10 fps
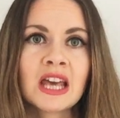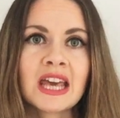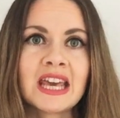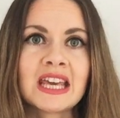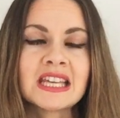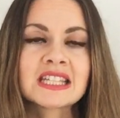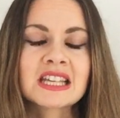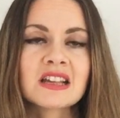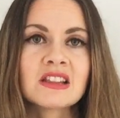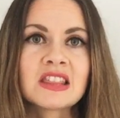is
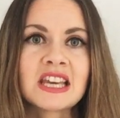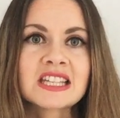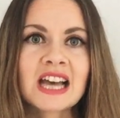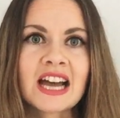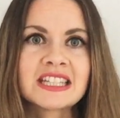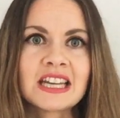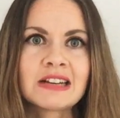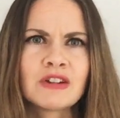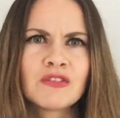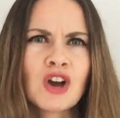this idea
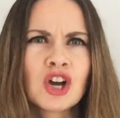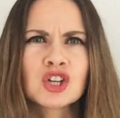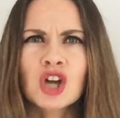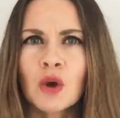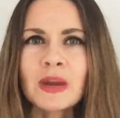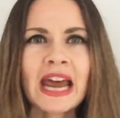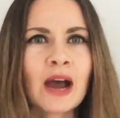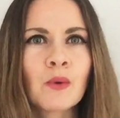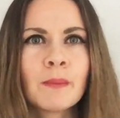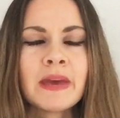of going
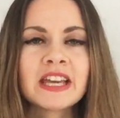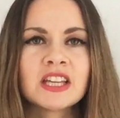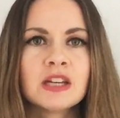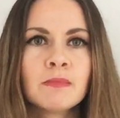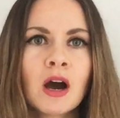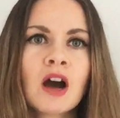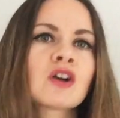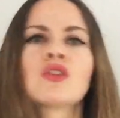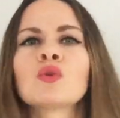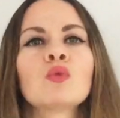out and making your
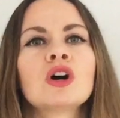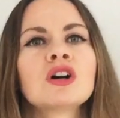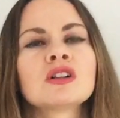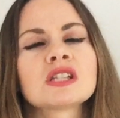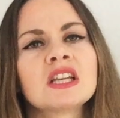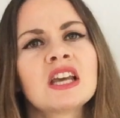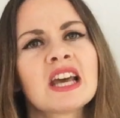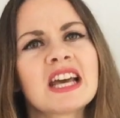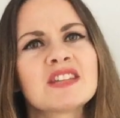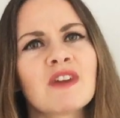mark on the world, and
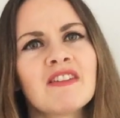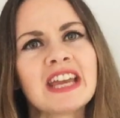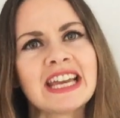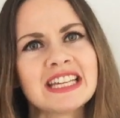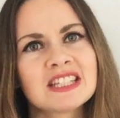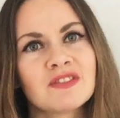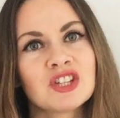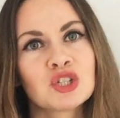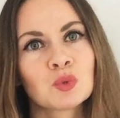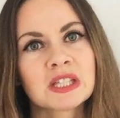it's very
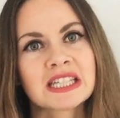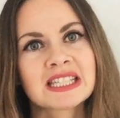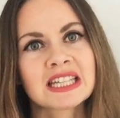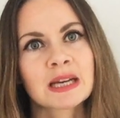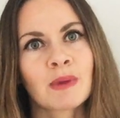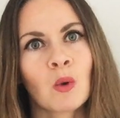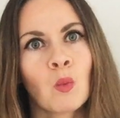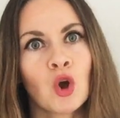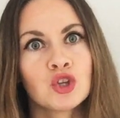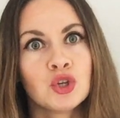individualistic about
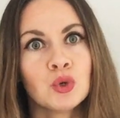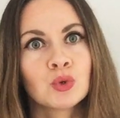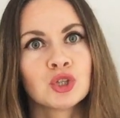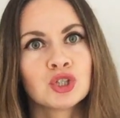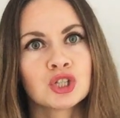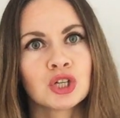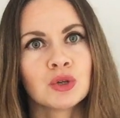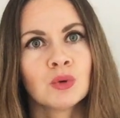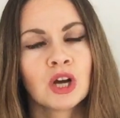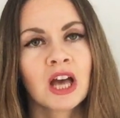what you can
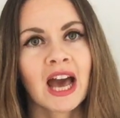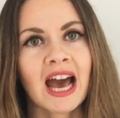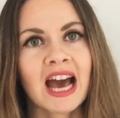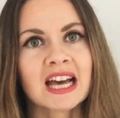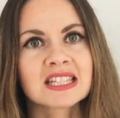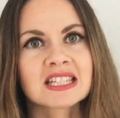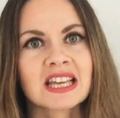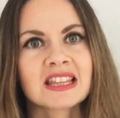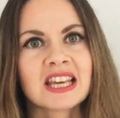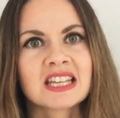do as
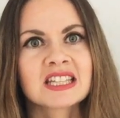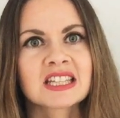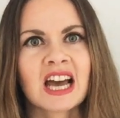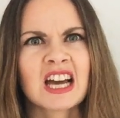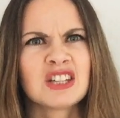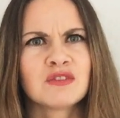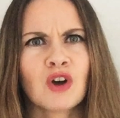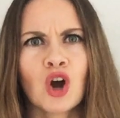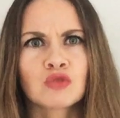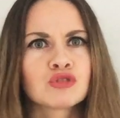this kind of
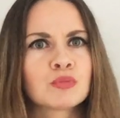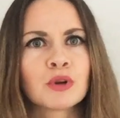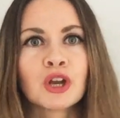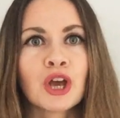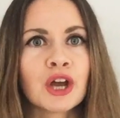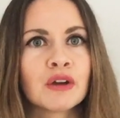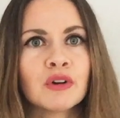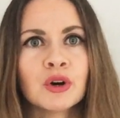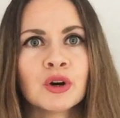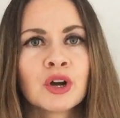entrepreneur,
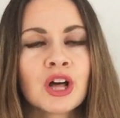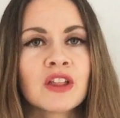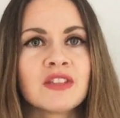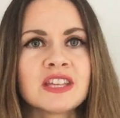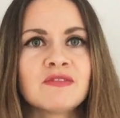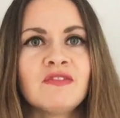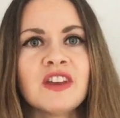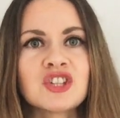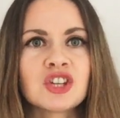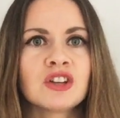or this
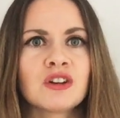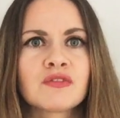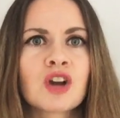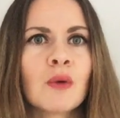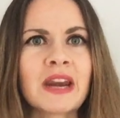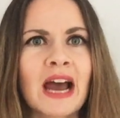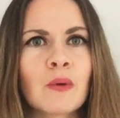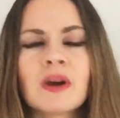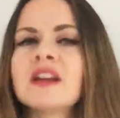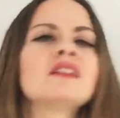vision of going
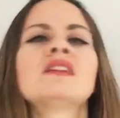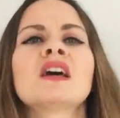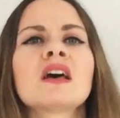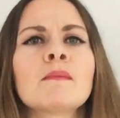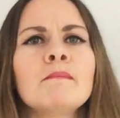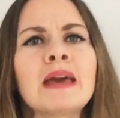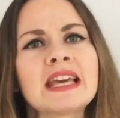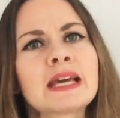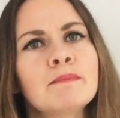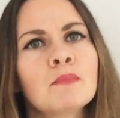out and
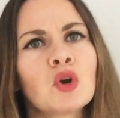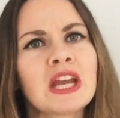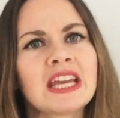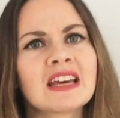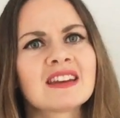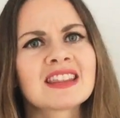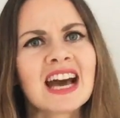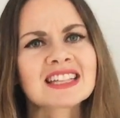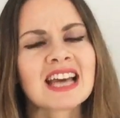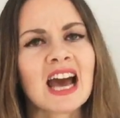making money, and
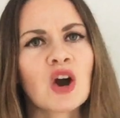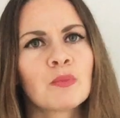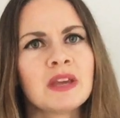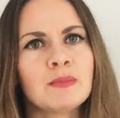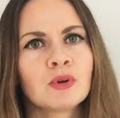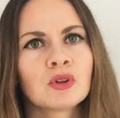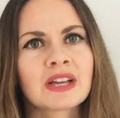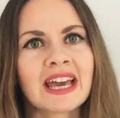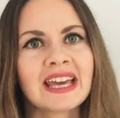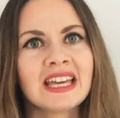that's how people
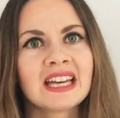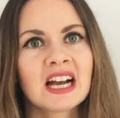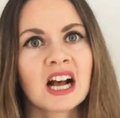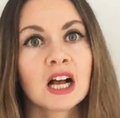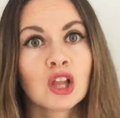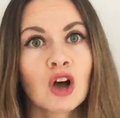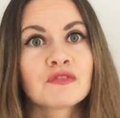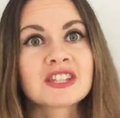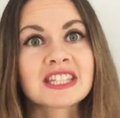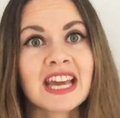gain a lot
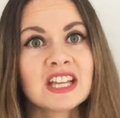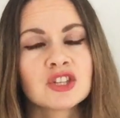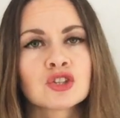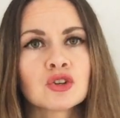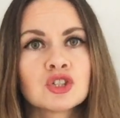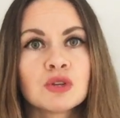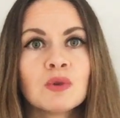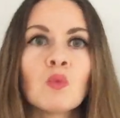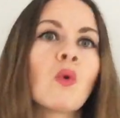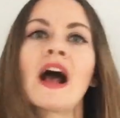of status or
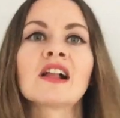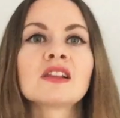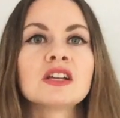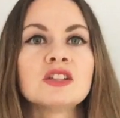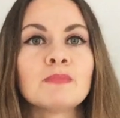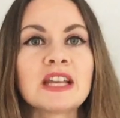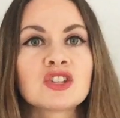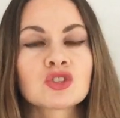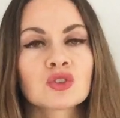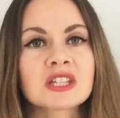doing well and being
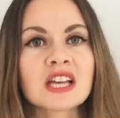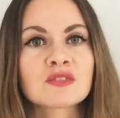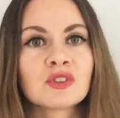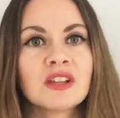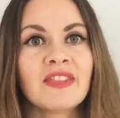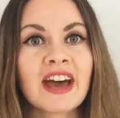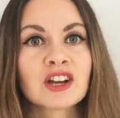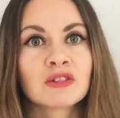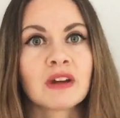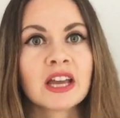successful in their
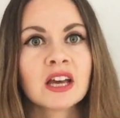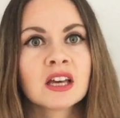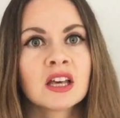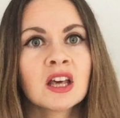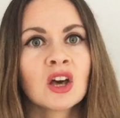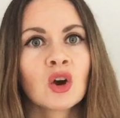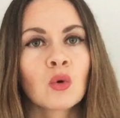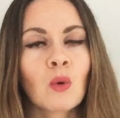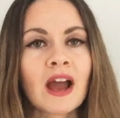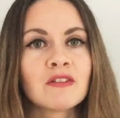career.
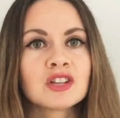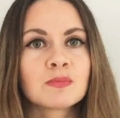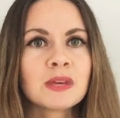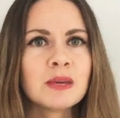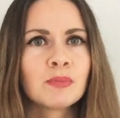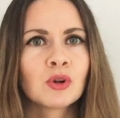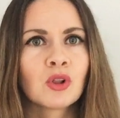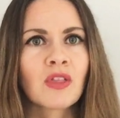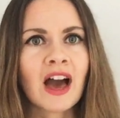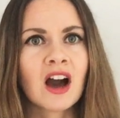Whereas people
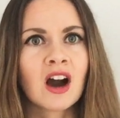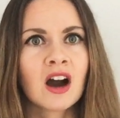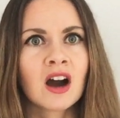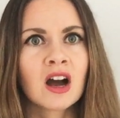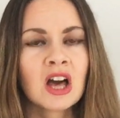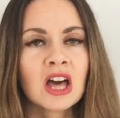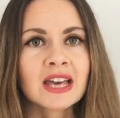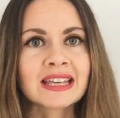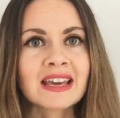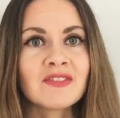that are
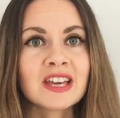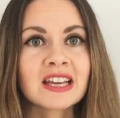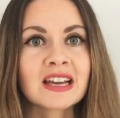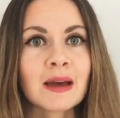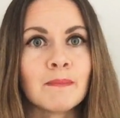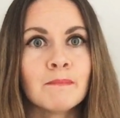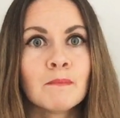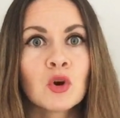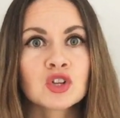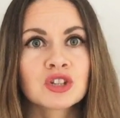giving
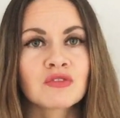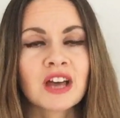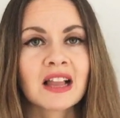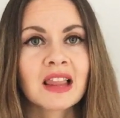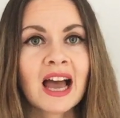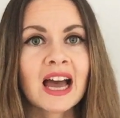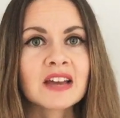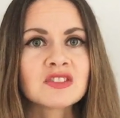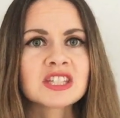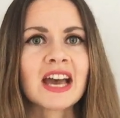much of their
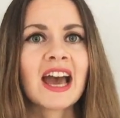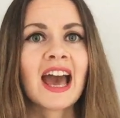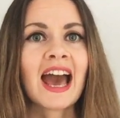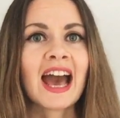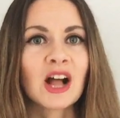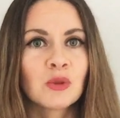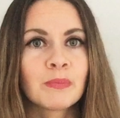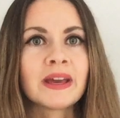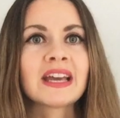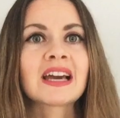lives to
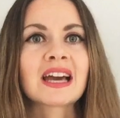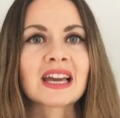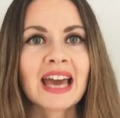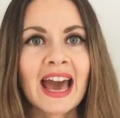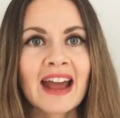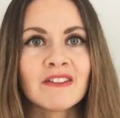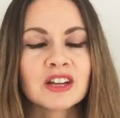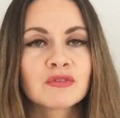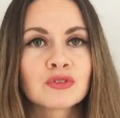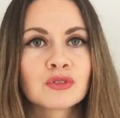helping and
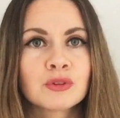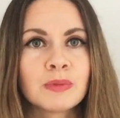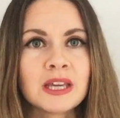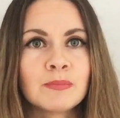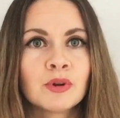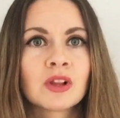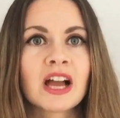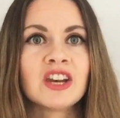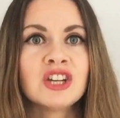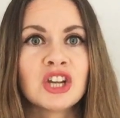caring for other people
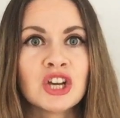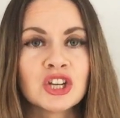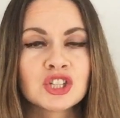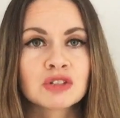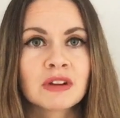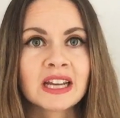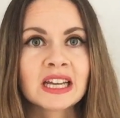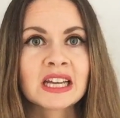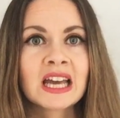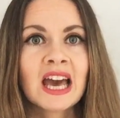and
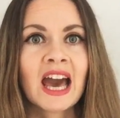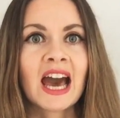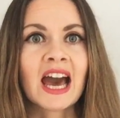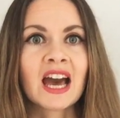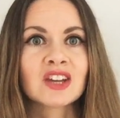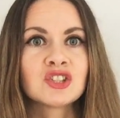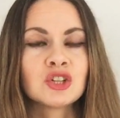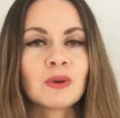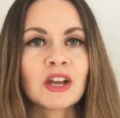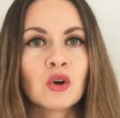nurturing and
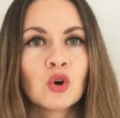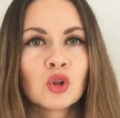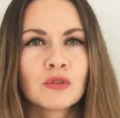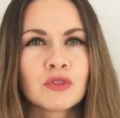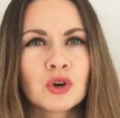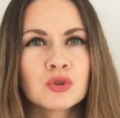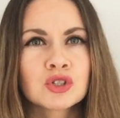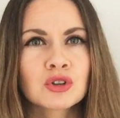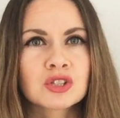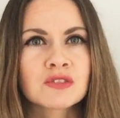doing all of those
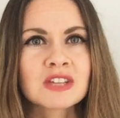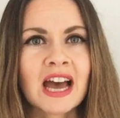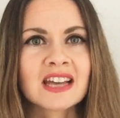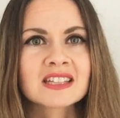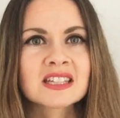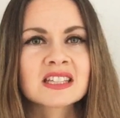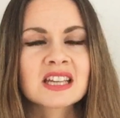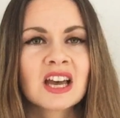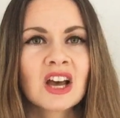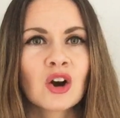sorts of tasks,
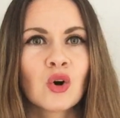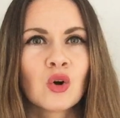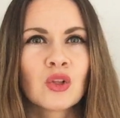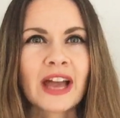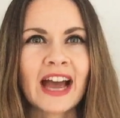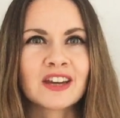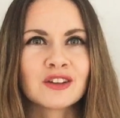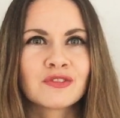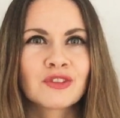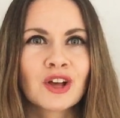all the kind
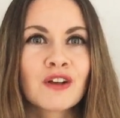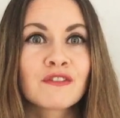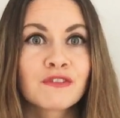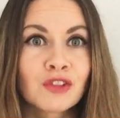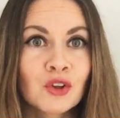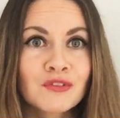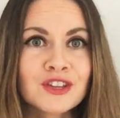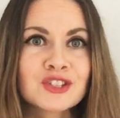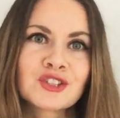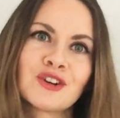of fluffy
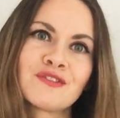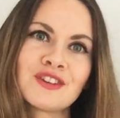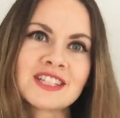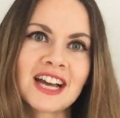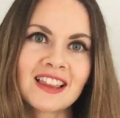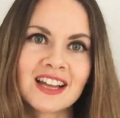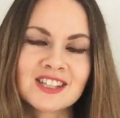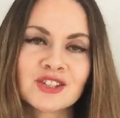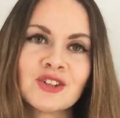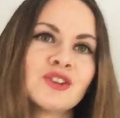stuff, as I like
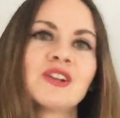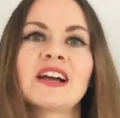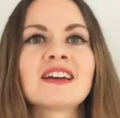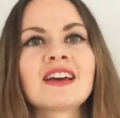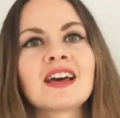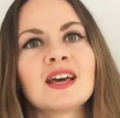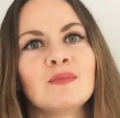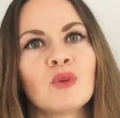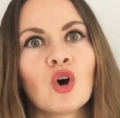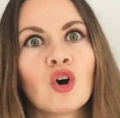to call it,
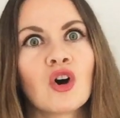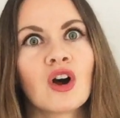or